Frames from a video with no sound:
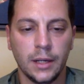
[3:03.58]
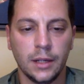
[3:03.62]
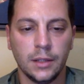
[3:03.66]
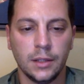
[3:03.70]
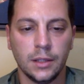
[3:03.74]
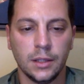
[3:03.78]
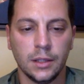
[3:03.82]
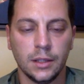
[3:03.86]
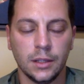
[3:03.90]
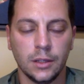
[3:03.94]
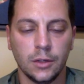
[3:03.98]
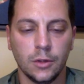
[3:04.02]
and
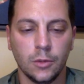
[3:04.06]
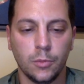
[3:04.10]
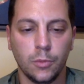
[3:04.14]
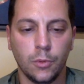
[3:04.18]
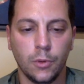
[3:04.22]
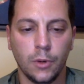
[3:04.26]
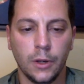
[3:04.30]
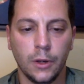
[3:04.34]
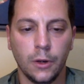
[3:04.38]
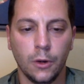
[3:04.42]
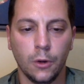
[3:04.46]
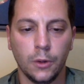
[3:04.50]
then a little
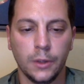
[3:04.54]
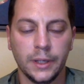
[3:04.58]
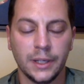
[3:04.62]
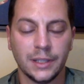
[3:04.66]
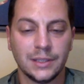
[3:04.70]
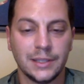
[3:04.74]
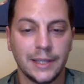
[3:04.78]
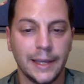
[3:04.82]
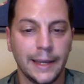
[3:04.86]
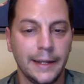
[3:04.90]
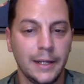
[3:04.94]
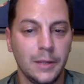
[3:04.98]
boy holding a
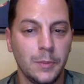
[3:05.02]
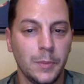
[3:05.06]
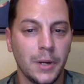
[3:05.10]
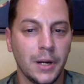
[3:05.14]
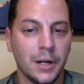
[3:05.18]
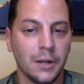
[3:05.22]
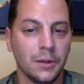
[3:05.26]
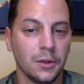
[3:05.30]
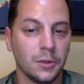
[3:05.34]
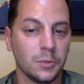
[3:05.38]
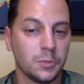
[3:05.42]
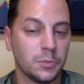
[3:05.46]
teddy
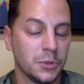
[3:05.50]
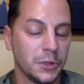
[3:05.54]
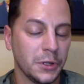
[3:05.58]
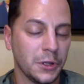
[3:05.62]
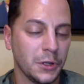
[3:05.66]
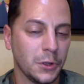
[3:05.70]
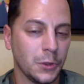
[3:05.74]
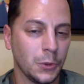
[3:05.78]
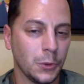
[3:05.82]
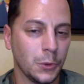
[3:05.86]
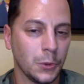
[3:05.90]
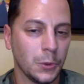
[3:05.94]
bear. Looked
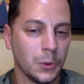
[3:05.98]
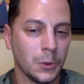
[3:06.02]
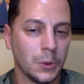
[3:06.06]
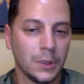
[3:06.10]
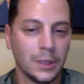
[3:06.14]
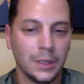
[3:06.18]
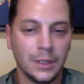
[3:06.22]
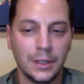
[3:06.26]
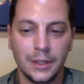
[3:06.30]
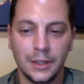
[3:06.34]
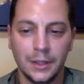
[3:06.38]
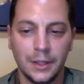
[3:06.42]
pretty cool.
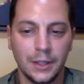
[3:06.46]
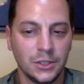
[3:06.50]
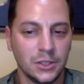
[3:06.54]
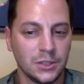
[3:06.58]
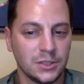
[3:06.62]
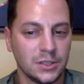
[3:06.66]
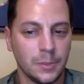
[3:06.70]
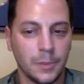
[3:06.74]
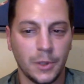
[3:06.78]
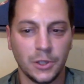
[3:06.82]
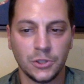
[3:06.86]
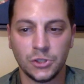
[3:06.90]
There's
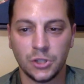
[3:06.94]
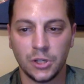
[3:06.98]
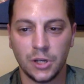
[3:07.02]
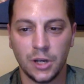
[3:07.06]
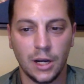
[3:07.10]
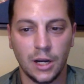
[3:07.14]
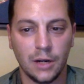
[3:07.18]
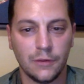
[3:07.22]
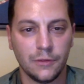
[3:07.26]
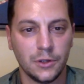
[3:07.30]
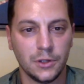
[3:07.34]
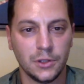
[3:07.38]
just a bunch of
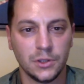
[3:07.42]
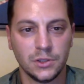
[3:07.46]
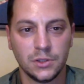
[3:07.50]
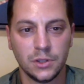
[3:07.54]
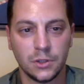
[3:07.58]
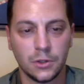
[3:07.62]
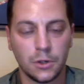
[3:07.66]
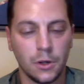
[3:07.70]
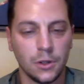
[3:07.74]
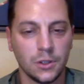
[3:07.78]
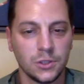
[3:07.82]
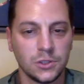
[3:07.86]
covers.
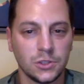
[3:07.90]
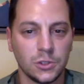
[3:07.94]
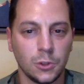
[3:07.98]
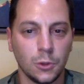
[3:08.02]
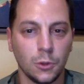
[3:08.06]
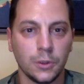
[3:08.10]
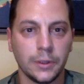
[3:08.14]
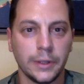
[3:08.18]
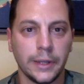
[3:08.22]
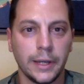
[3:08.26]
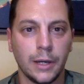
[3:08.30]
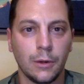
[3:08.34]
They're all
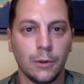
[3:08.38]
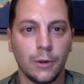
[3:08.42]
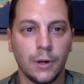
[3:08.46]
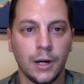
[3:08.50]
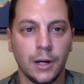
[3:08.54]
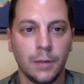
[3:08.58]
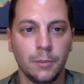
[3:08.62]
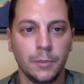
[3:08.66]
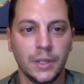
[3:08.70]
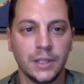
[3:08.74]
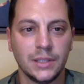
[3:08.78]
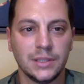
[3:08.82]
sold out
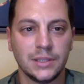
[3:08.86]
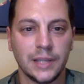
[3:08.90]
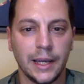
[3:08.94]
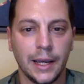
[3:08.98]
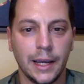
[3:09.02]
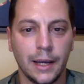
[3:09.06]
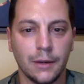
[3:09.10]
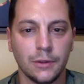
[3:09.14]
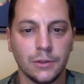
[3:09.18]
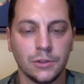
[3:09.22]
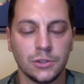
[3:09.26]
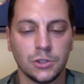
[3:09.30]
on
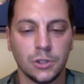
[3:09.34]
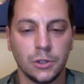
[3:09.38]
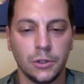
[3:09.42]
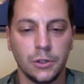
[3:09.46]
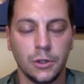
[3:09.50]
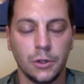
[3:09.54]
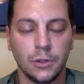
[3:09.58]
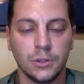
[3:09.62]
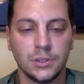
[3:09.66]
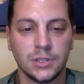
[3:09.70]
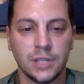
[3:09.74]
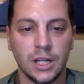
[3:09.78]
Midtown, so you
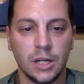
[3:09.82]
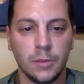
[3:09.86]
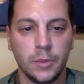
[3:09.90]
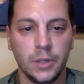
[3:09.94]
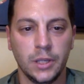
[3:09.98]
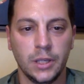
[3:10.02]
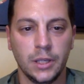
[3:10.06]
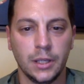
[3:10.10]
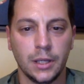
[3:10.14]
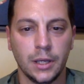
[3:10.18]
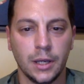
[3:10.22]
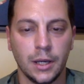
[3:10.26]
know it's going to
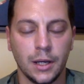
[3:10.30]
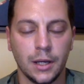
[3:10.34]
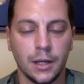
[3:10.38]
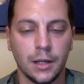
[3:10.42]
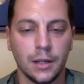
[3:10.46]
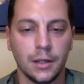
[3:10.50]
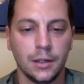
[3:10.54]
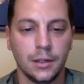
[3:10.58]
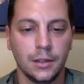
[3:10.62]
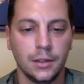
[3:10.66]
be a